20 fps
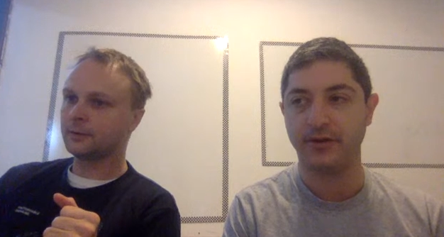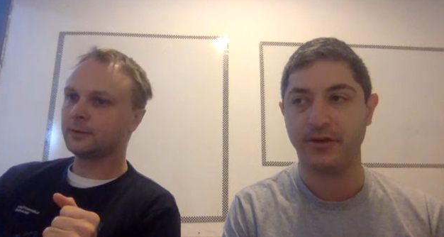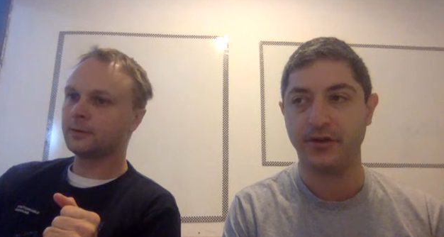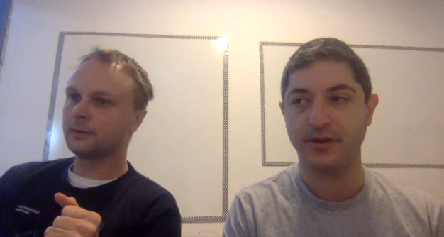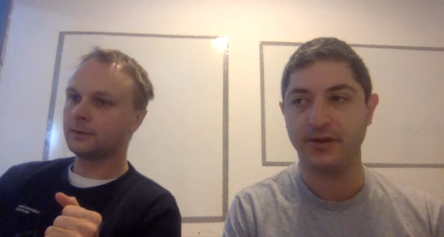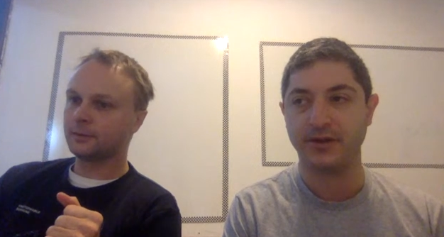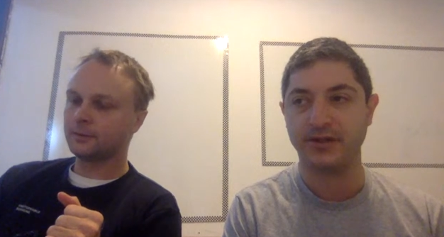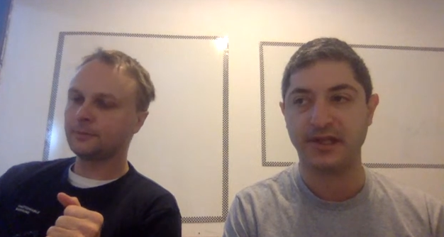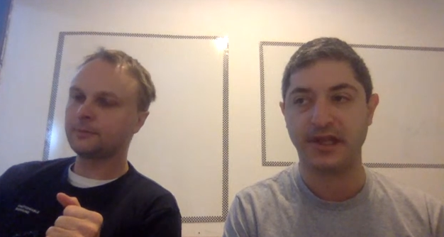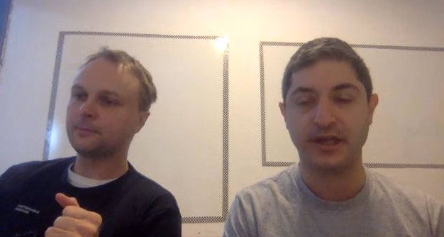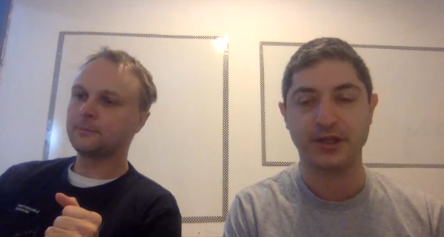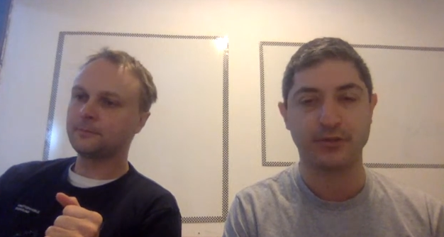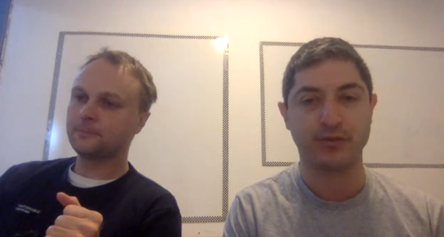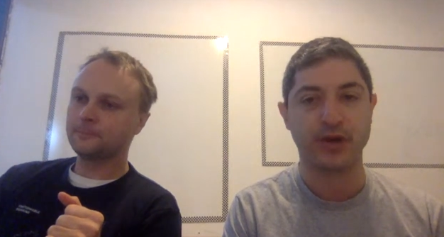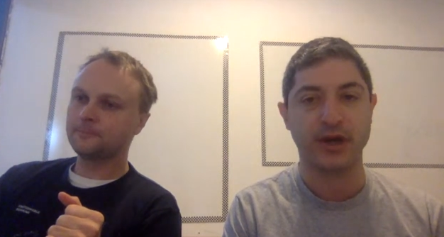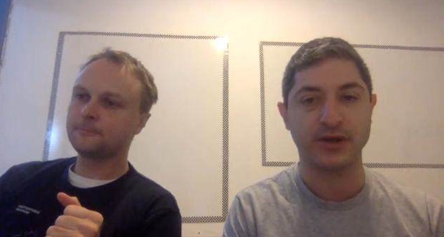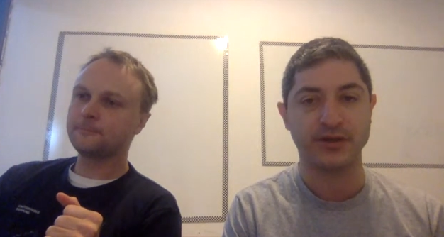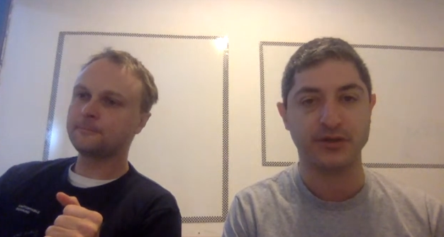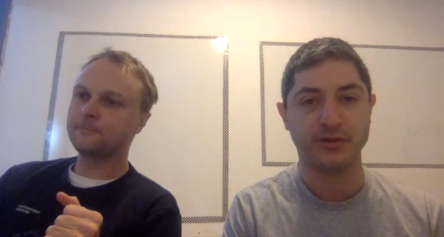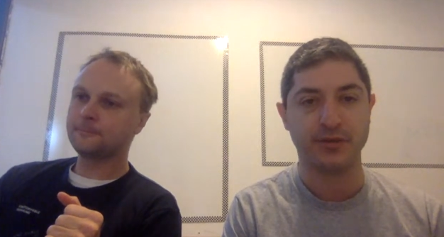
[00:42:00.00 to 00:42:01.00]
Speaker 1: the slash
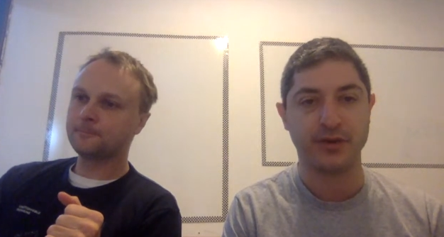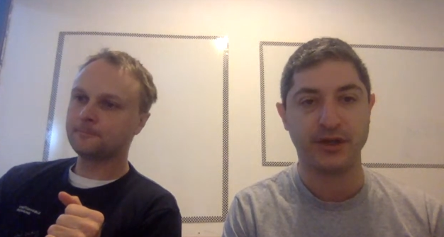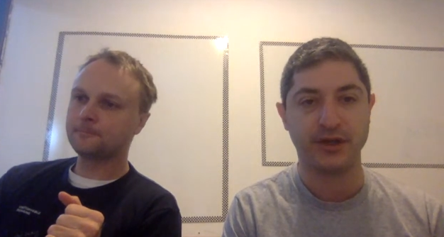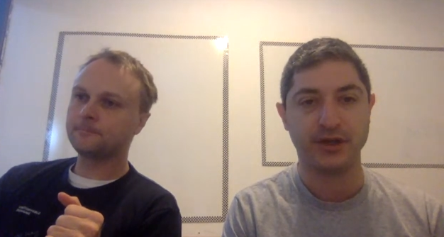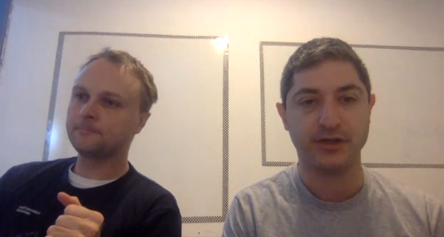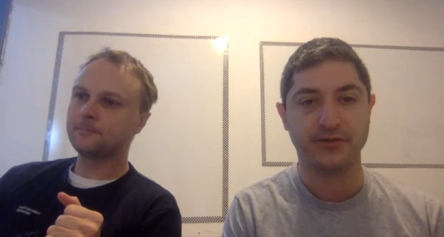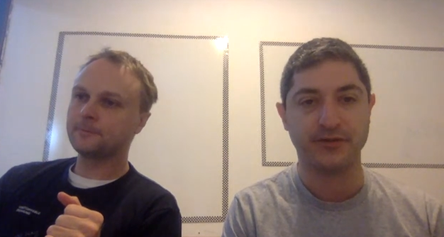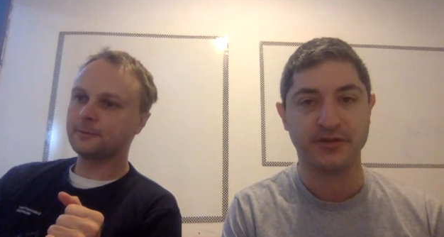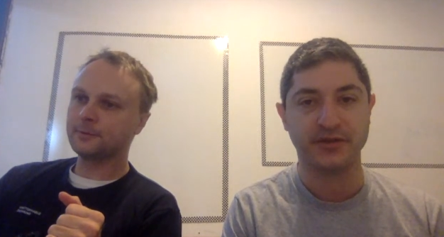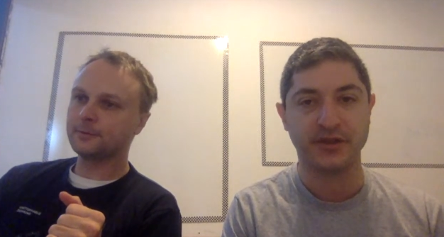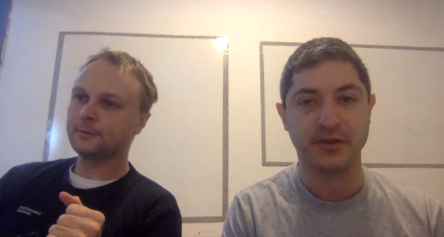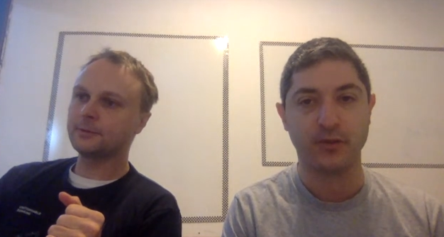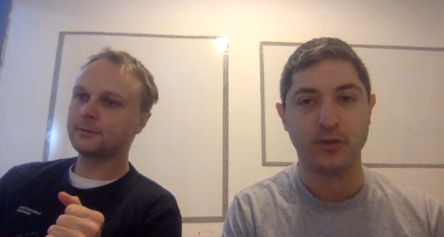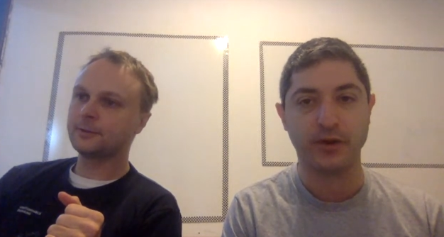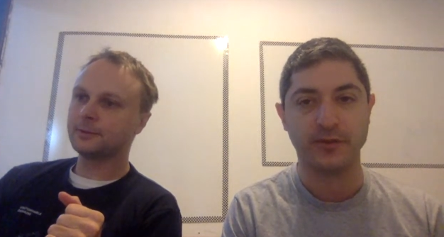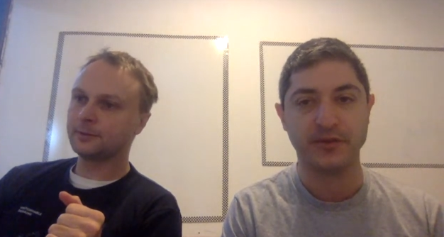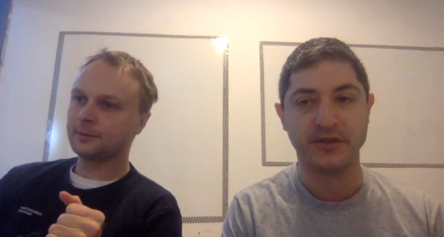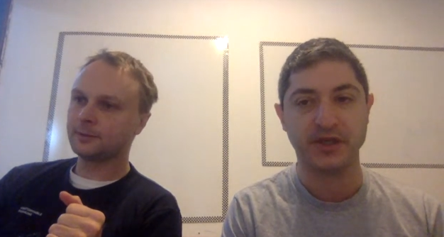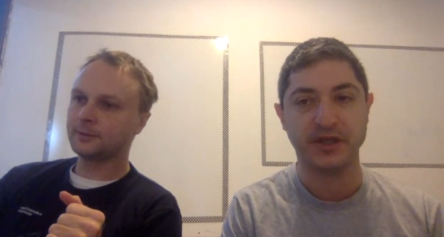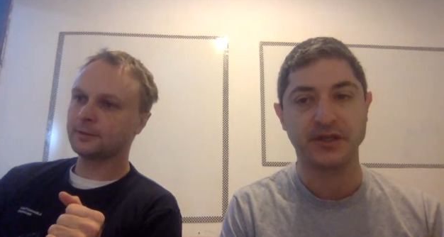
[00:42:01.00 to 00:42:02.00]
browser page for some
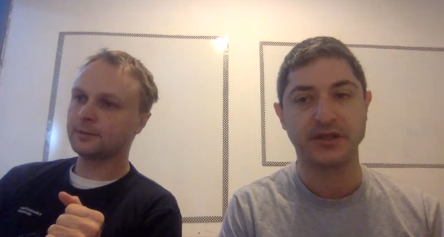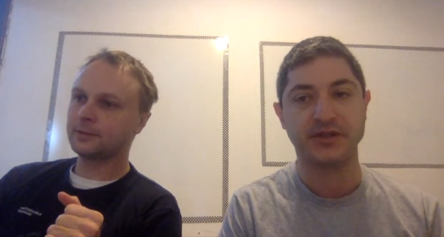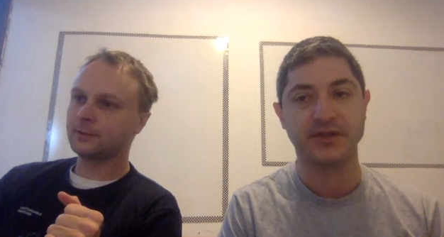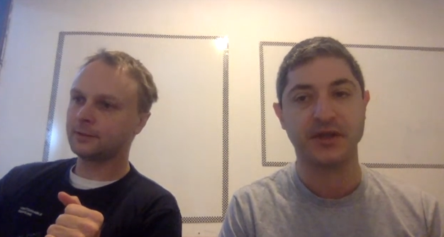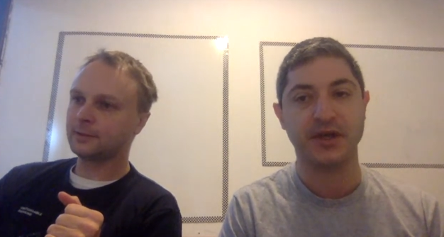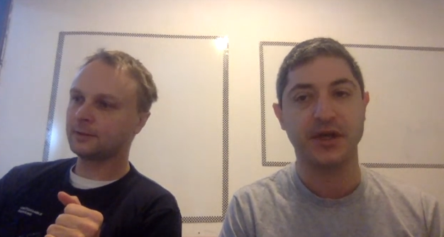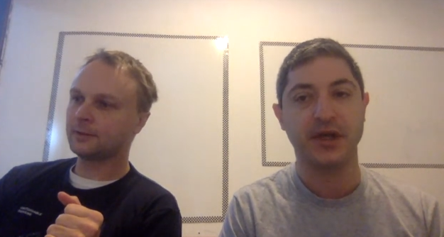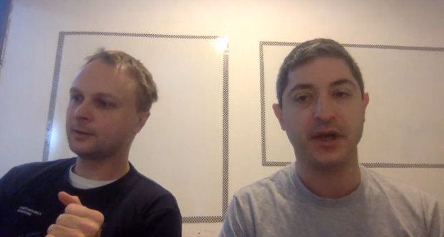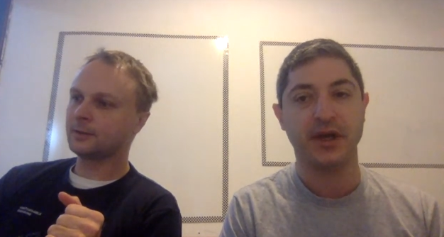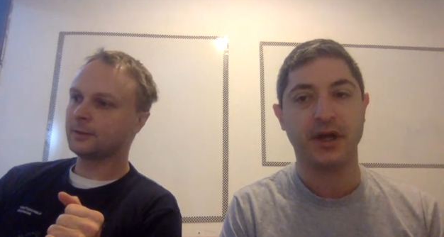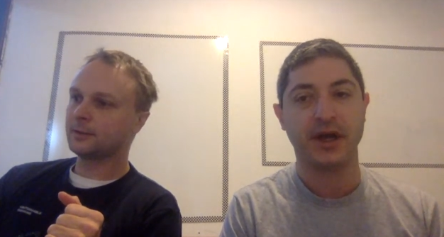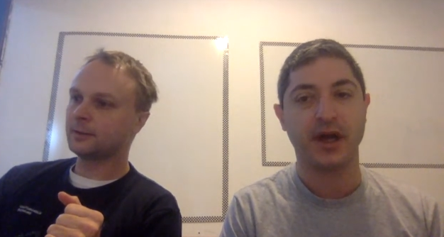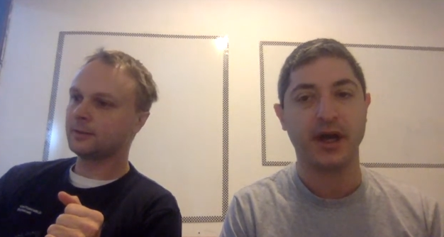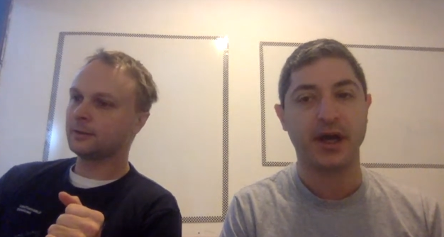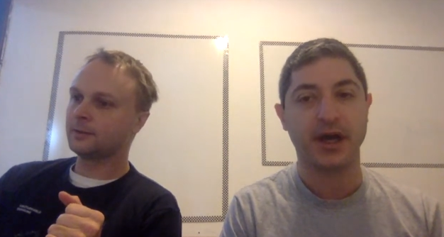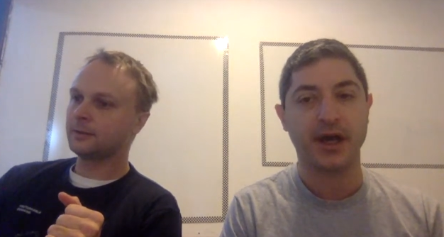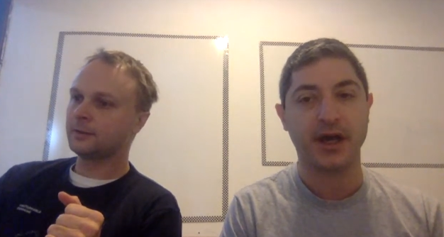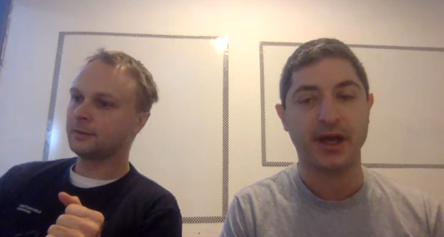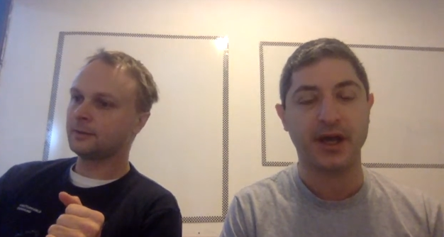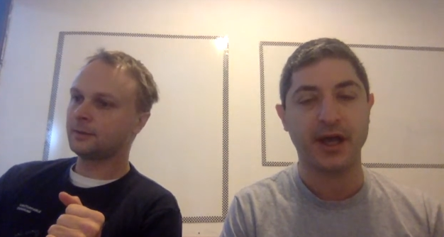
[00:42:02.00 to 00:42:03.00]
websites.
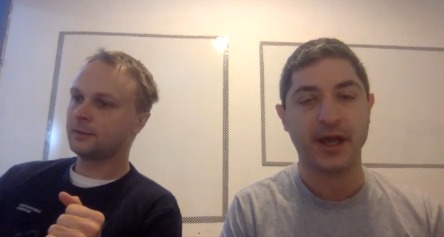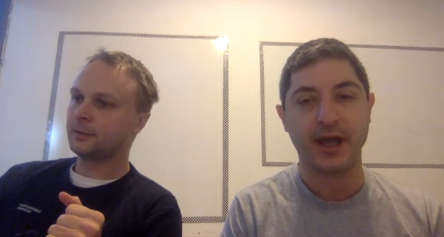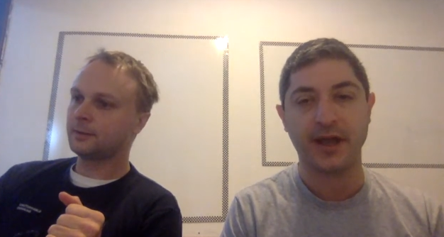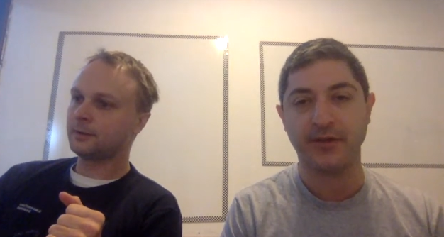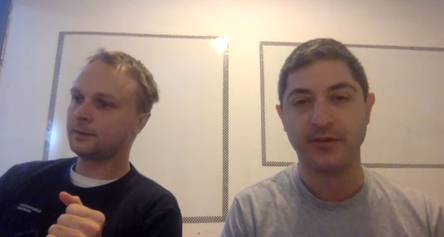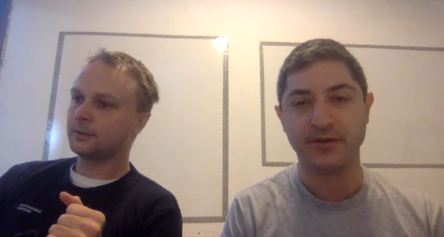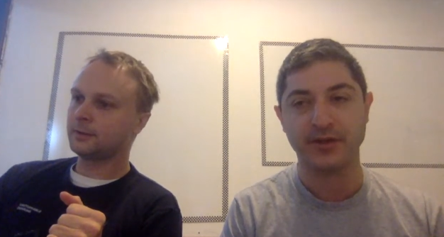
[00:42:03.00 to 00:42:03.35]
Uh, and there's